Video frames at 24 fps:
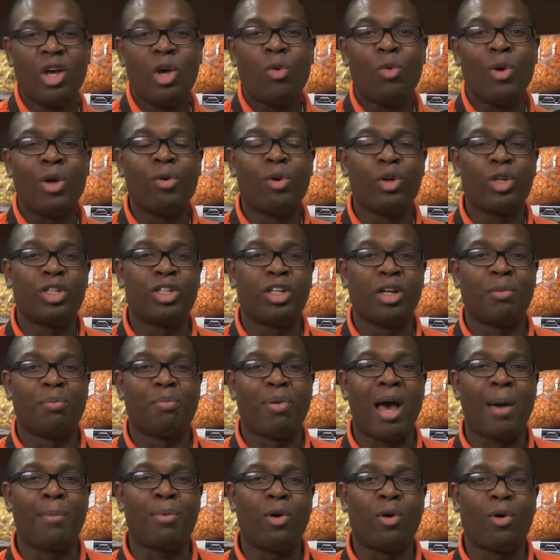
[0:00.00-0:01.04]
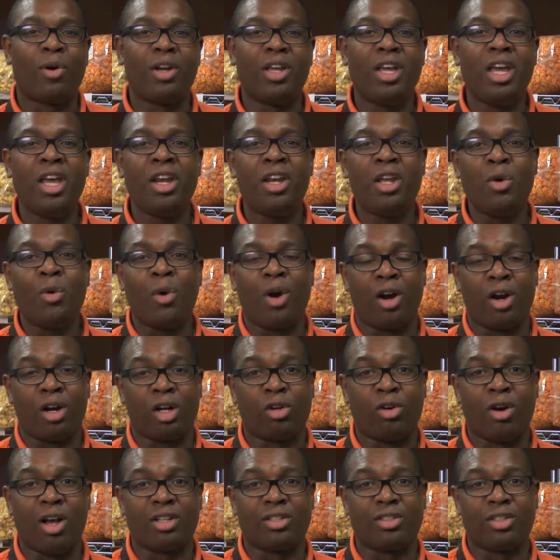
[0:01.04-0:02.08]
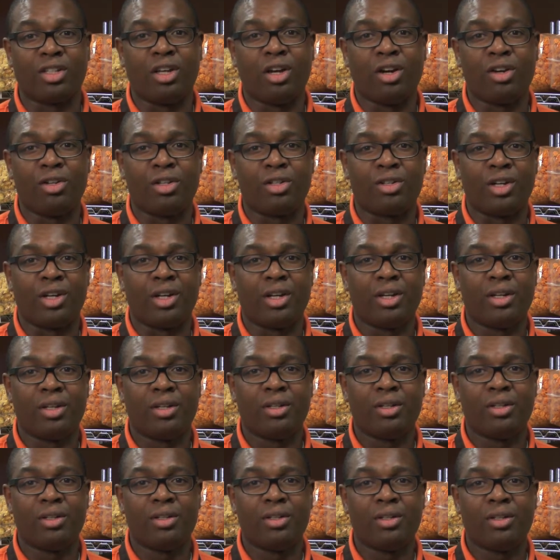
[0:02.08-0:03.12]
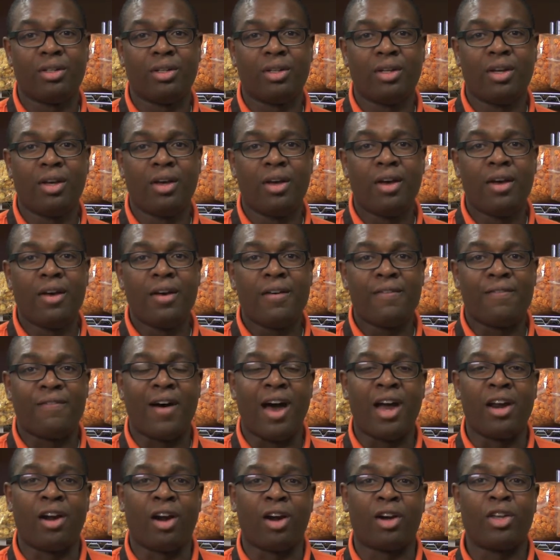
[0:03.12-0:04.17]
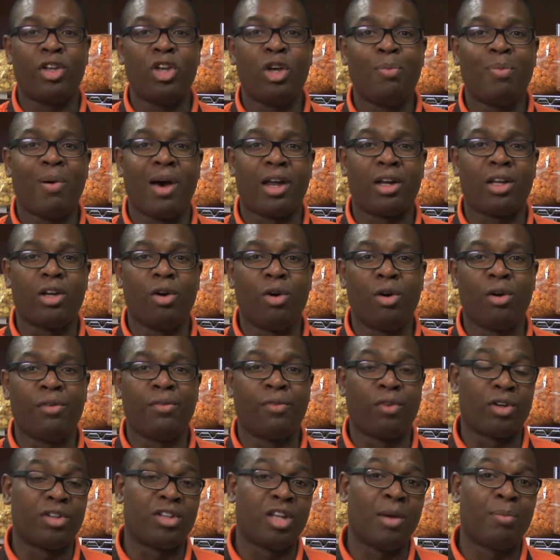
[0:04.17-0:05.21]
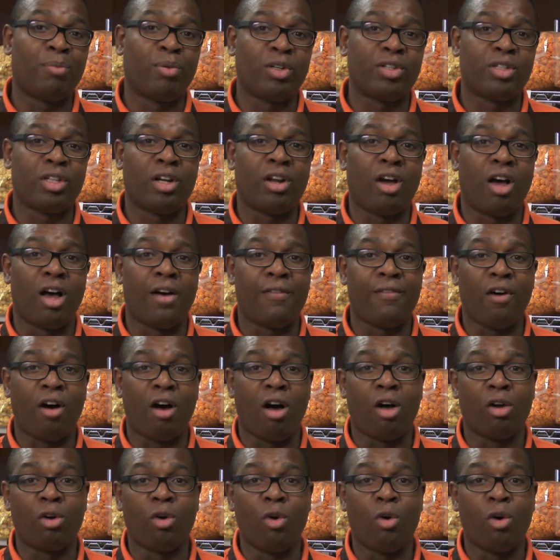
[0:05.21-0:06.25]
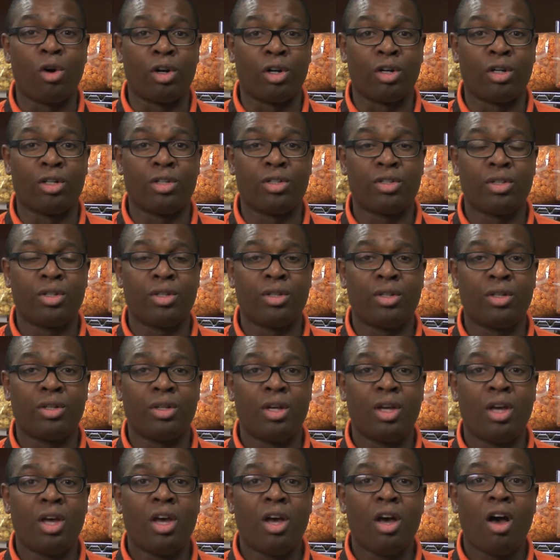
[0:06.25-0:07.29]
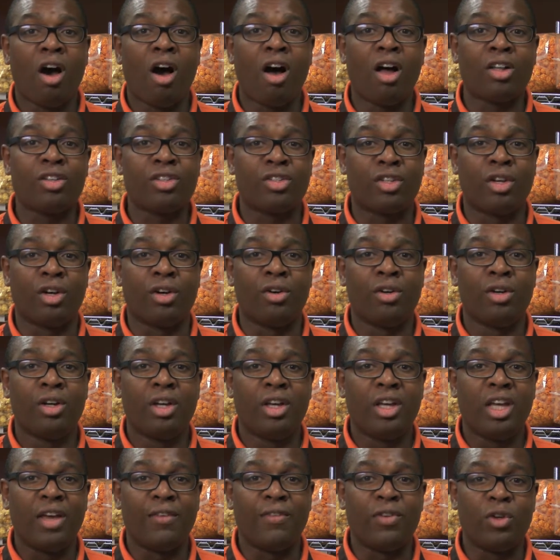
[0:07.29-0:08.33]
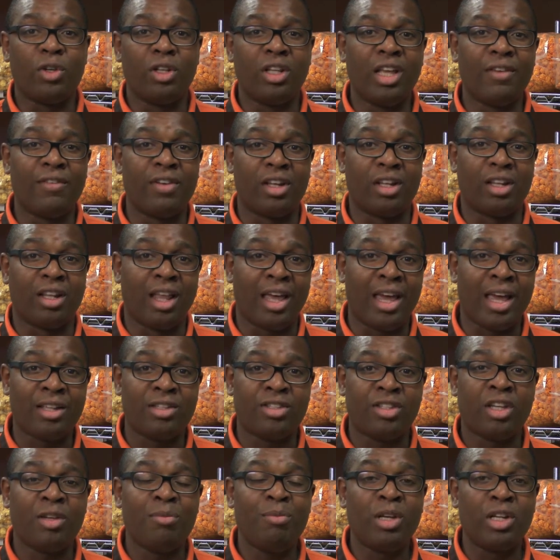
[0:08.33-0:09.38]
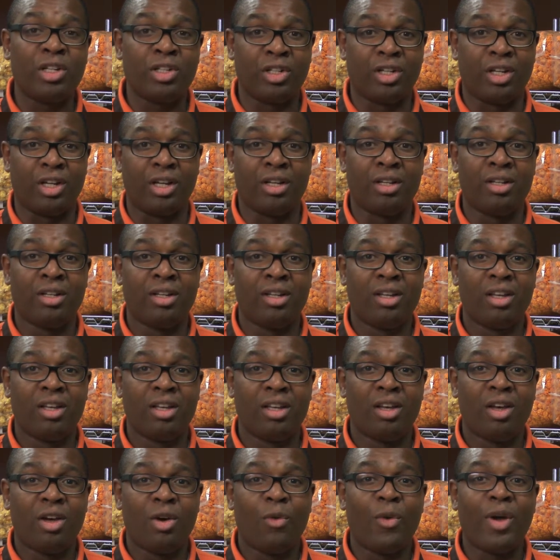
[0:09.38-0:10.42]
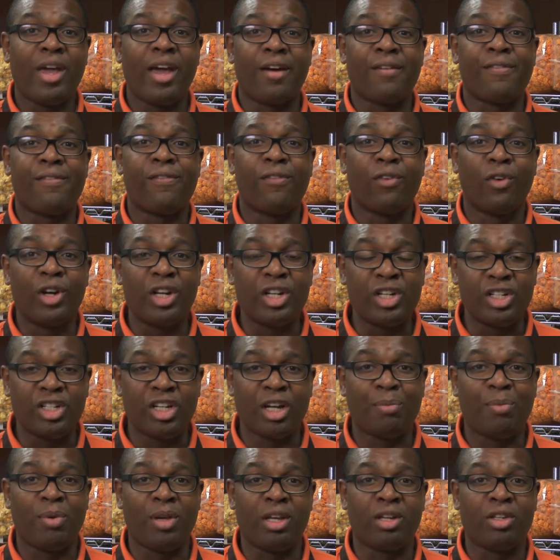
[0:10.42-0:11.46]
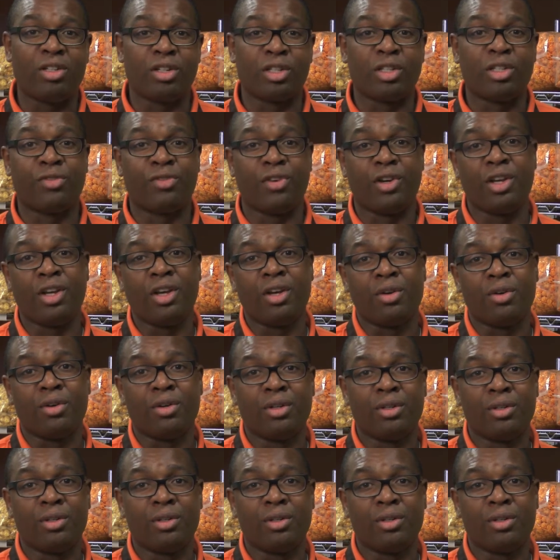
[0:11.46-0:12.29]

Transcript: We will ship popcorn anywhere across the country find our coupon code for 10% off all orders. Also, if you live in Lansing, Michigan, we have free shipping just for you.